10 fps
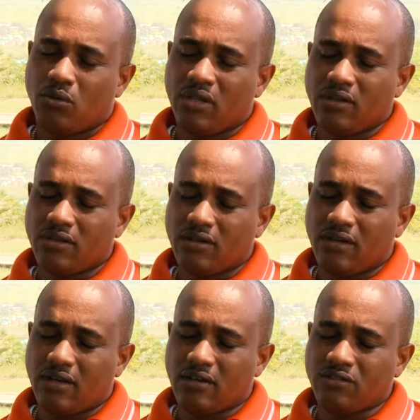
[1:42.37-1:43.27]
Well,
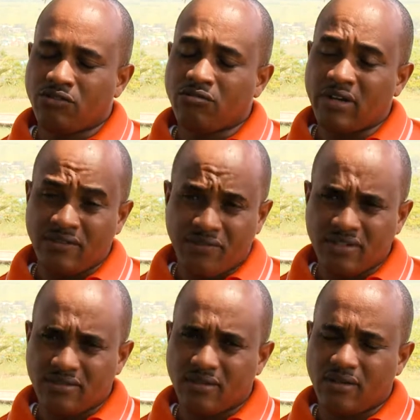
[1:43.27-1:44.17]
as you
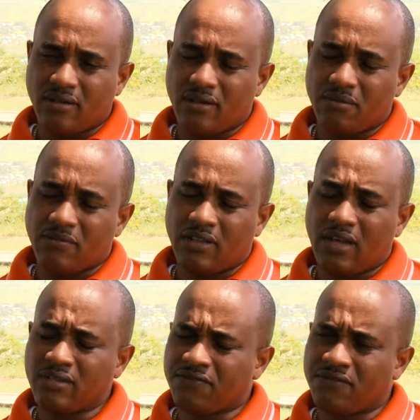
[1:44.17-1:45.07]
rightfully said,
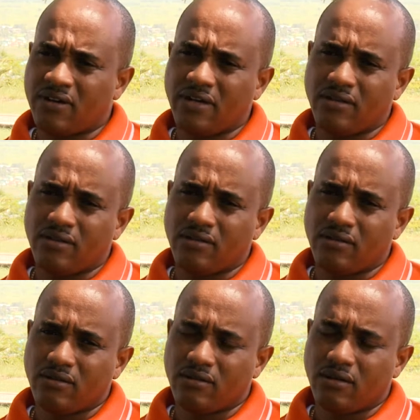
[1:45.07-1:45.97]
last Friday,
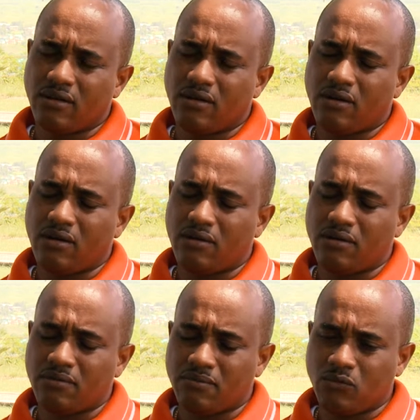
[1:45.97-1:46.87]

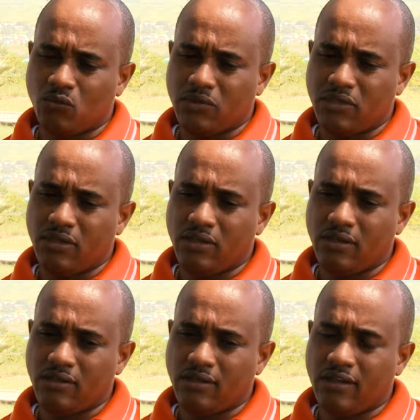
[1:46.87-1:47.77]
the
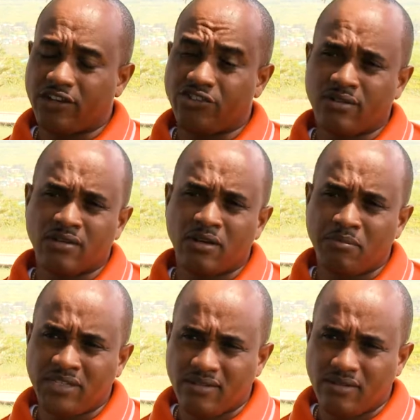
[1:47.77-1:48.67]
elections
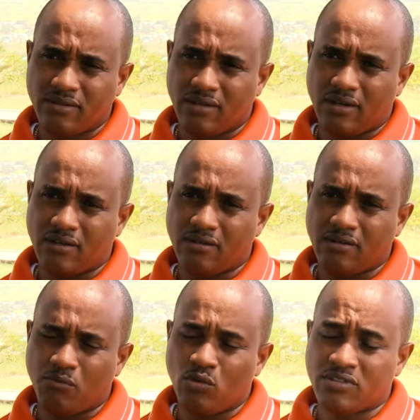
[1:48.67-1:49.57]
committee and
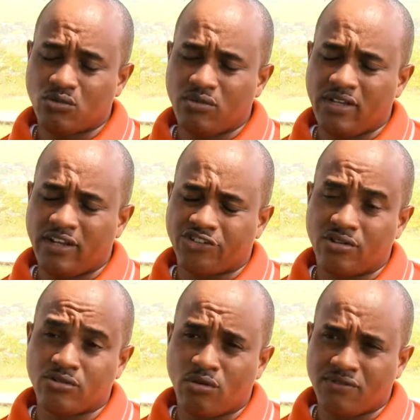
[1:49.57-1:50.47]
more so the
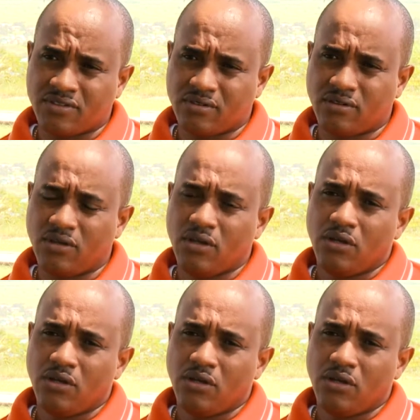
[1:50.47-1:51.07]
elections officer,